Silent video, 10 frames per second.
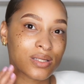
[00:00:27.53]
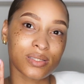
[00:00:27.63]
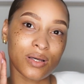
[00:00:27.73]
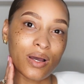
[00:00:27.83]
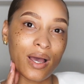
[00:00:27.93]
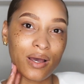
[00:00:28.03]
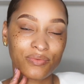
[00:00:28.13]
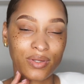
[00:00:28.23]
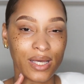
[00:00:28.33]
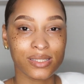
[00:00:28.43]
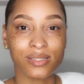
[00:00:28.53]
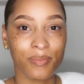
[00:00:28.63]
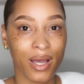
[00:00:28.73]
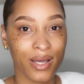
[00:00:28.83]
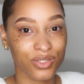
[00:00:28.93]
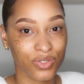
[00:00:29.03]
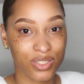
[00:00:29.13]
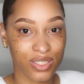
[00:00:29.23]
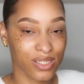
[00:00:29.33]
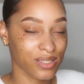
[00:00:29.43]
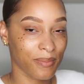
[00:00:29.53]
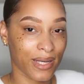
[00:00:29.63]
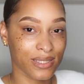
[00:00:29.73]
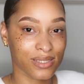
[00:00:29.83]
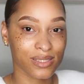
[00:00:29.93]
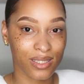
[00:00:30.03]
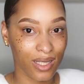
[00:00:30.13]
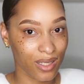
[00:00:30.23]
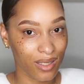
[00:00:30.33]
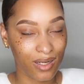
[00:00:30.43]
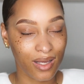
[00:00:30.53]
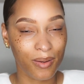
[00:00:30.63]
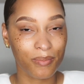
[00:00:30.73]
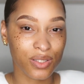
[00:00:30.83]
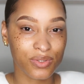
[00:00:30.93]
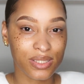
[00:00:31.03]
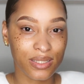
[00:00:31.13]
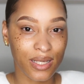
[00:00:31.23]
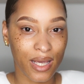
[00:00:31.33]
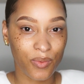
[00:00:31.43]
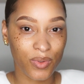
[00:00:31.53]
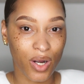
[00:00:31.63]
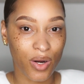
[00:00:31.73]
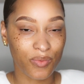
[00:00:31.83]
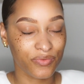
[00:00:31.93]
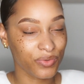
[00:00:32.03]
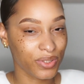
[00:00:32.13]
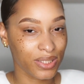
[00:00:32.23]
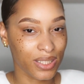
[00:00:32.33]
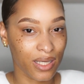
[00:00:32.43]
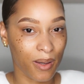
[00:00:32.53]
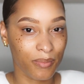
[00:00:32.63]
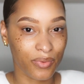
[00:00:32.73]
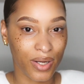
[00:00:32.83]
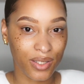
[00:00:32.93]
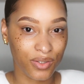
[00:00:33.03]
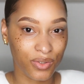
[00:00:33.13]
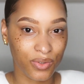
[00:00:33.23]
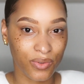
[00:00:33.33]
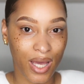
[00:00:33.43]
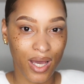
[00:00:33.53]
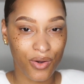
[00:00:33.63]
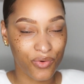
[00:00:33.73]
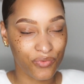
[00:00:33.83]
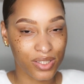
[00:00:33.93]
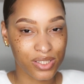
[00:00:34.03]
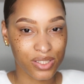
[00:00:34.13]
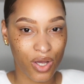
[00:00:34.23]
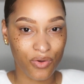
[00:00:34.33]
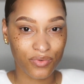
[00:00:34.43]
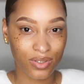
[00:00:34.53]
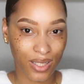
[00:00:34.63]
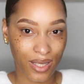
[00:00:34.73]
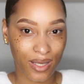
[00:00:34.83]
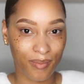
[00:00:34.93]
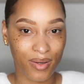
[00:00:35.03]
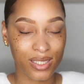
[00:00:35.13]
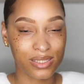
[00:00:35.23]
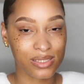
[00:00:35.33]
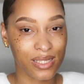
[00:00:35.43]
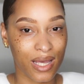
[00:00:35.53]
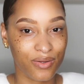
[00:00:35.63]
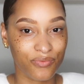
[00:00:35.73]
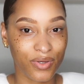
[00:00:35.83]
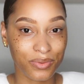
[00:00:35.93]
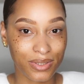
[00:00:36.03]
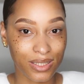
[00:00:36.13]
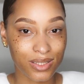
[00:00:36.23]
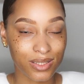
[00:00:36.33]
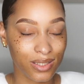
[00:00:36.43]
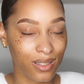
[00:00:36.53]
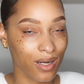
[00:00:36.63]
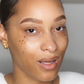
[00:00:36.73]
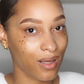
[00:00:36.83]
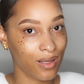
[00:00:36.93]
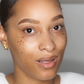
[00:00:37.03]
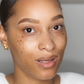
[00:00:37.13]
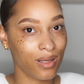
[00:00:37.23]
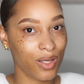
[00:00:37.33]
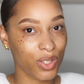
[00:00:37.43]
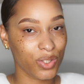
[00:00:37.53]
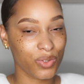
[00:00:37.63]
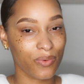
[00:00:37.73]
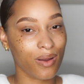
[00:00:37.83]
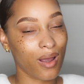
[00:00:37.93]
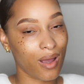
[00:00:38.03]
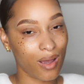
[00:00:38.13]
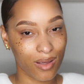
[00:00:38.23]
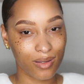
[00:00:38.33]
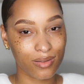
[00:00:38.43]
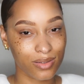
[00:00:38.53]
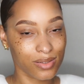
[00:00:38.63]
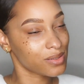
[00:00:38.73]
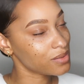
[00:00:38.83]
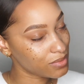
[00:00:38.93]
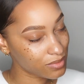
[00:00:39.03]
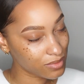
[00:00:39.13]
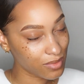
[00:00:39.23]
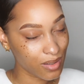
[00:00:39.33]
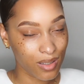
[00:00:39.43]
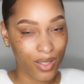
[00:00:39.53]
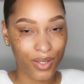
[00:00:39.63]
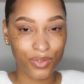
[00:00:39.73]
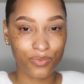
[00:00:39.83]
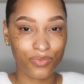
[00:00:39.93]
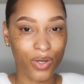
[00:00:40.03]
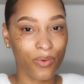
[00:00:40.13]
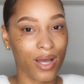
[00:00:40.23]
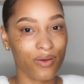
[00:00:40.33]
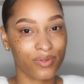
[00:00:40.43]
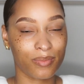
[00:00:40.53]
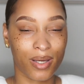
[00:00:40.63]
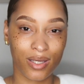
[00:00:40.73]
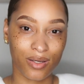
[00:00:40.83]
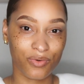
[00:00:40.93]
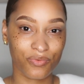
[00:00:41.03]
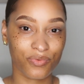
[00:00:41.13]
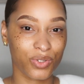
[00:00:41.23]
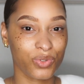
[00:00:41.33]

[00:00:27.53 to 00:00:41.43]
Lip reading: So I have like some hydration to my skin. So today we are reviewing the brand new e.l.f. Soft Glam Satin Foundation. You guys, you know how I feel about e.l.f.